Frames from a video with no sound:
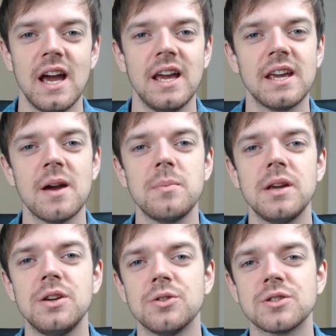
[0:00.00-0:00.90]
He can be
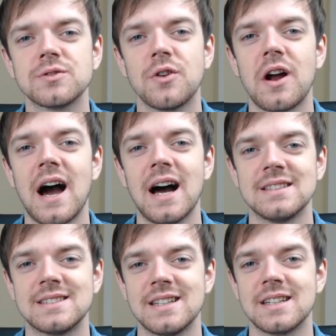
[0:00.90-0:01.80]
used for
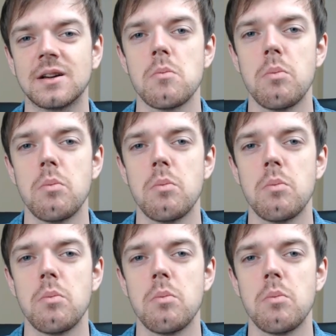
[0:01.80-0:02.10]
hunting